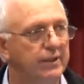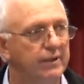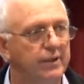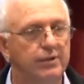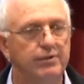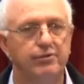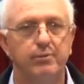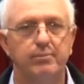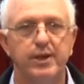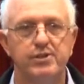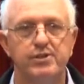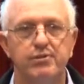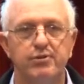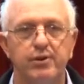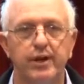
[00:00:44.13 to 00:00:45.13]
I can just
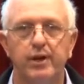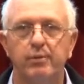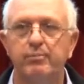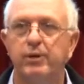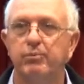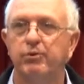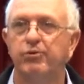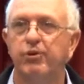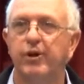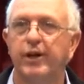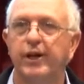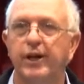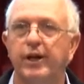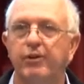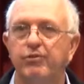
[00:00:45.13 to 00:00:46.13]
imagine 300 people trying to
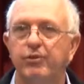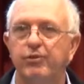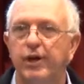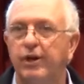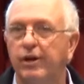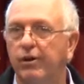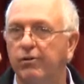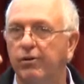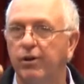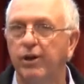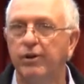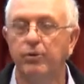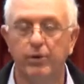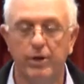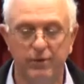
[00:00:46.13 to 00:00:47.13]
get out through that little tiny
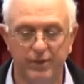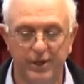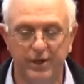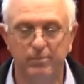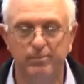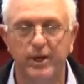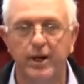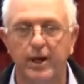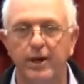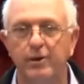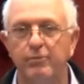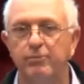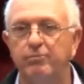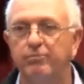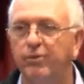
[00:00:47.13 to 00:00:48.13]
door over there in a big hurry